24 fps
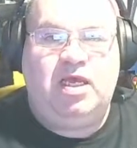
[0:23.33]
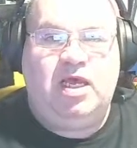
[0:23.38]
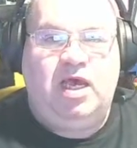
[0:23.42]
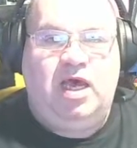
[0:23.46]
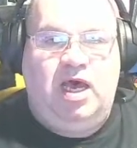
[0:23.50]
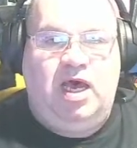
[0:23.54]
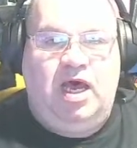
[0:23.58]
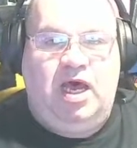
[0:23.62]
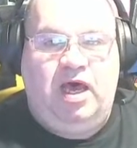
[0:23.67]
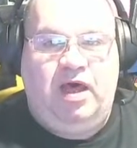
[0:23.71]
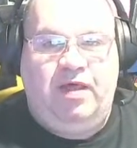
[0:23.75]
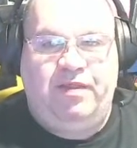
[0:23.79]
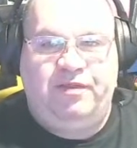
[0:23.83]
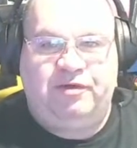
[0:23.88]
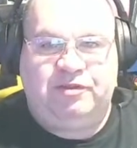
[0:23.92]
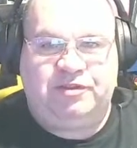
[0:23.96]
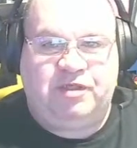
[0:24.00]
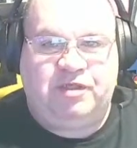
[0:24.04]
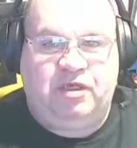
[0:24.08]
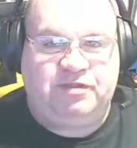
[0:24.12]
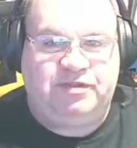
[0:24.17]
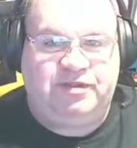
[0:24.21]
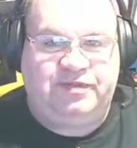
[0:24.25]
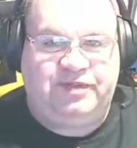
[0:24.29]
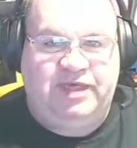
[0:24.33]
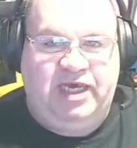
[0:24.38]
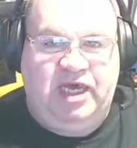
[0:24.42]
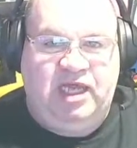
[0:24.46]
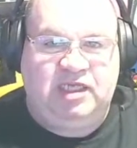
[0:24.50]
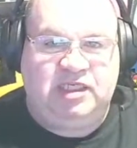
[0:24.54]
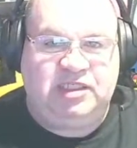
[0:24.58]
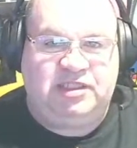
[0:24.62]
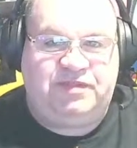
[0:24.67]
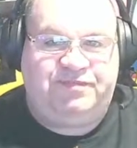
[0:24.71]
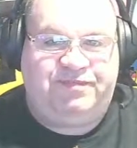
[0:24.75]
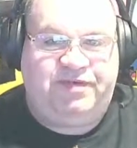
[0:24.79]
There's also the
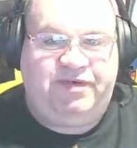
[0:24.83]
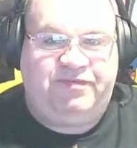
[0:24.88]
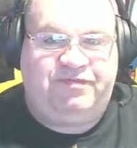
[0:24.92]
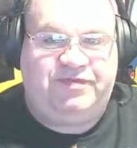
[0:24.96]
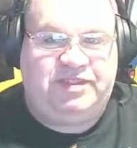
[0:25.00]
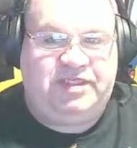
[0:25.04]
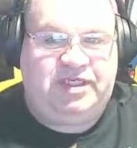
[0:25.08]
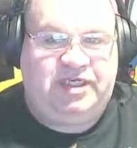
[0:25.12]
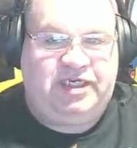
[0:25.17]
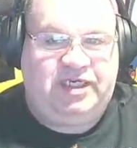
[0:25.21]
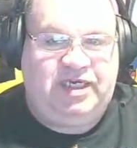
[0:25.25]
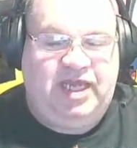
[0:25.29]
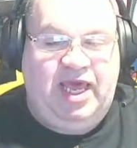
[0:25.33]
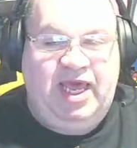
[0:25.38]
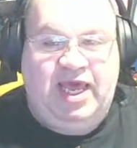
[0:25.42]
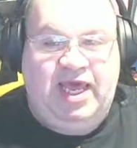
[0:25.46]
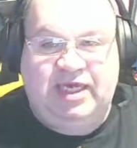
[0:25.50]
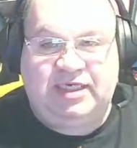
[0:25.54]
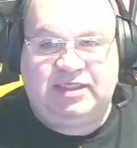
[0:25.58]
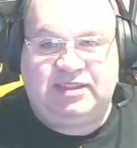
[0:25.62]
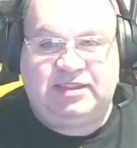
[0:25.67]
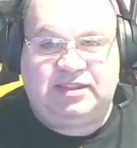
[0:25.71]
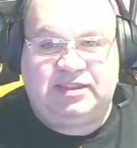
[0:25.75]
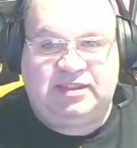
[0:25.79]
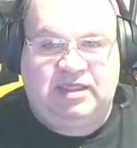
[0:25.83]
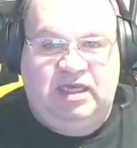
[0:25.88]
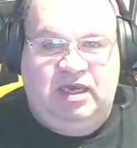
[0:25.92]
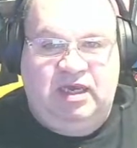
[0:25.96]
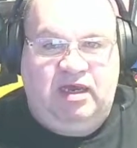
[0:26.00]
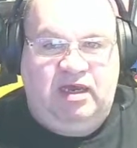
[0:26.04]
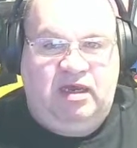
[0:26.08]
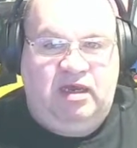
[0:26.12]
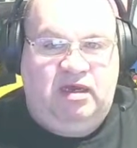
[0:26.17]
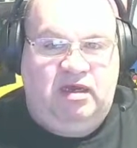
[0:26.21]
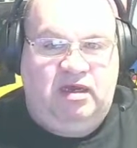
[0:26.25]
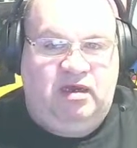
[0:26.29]

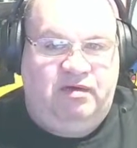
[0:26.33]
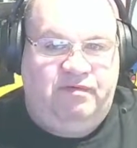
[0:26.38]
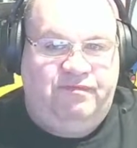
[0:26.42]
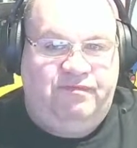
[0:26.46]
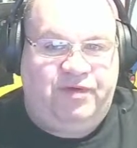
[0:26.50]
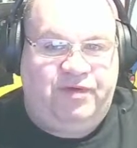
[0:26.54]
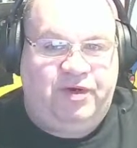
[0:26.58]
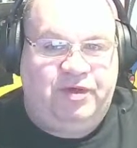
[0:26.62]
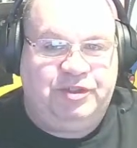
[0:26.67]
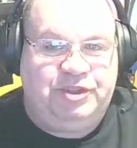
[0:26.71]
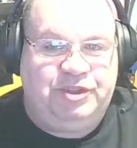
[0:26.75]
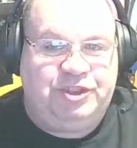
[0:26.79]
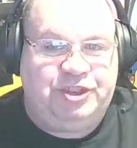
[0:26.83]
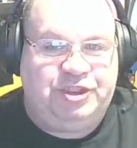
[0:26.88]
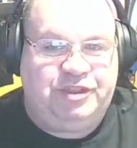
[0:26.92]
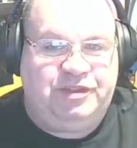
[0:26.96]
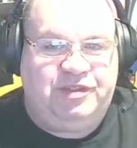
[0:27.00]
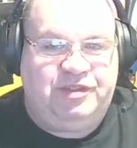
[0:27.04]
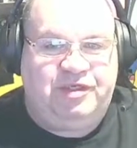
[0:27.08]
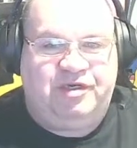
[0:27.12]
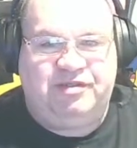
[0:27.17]
LS15X version.